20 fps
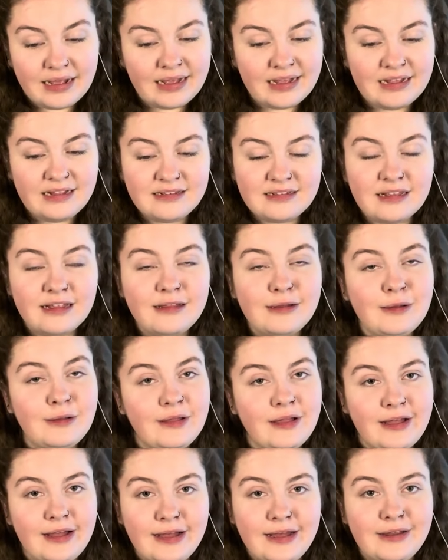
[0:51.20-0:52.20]
hits a little
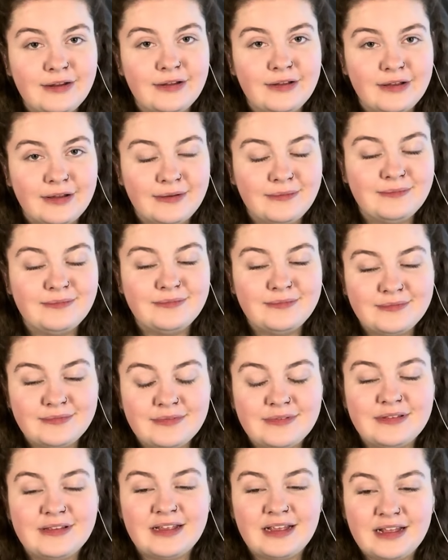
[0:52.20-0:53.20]
harder
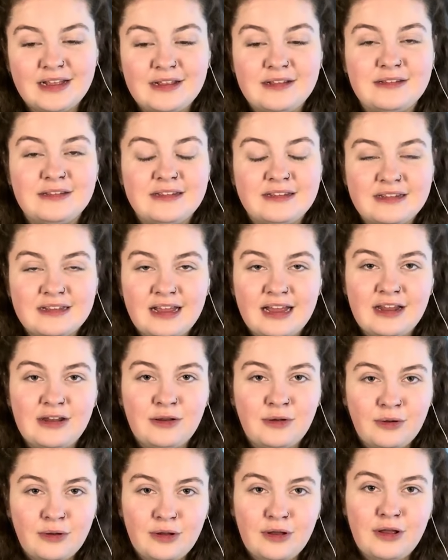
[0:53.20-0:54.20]
as I
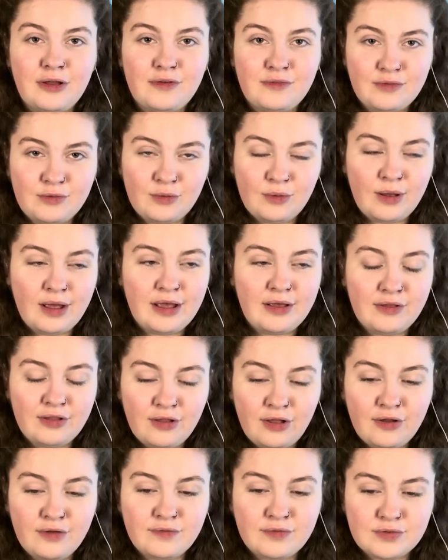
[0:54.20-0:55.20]
know of quite a
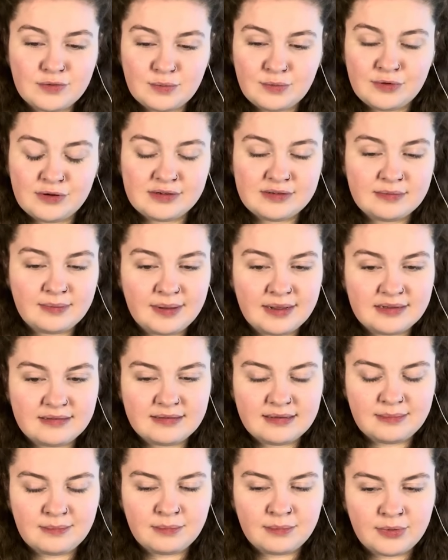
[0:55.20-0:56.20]
lot of us were
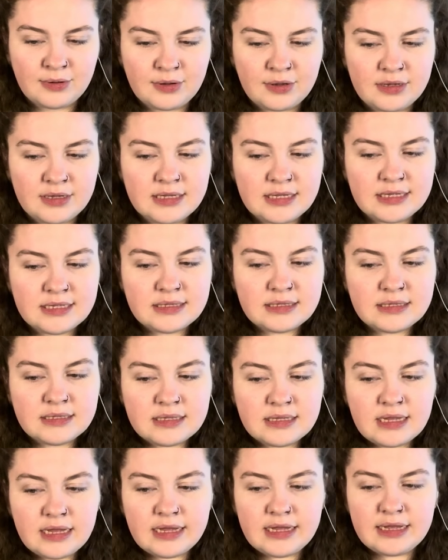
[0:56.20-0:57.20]
expecting, but
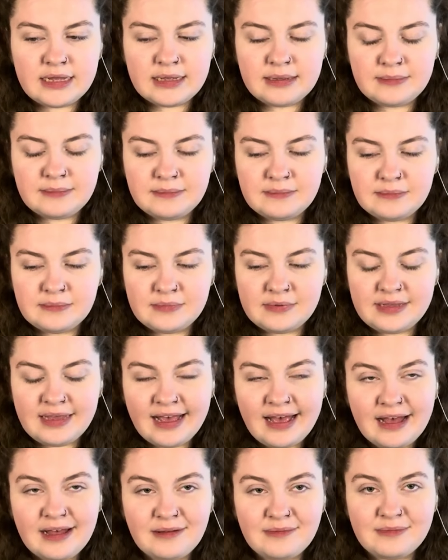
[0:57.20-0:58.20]
um,
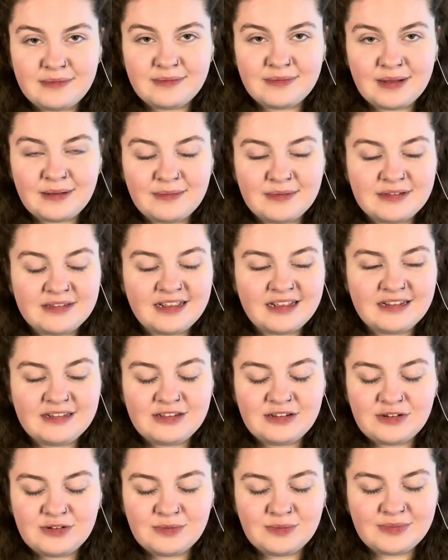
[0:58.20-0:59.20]
yeah, I'm excited
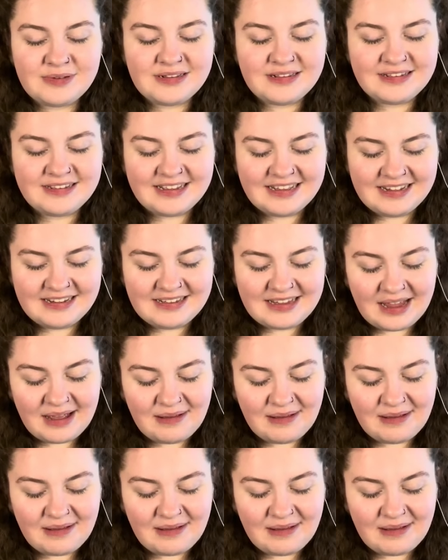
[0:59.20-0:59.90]
to jump into this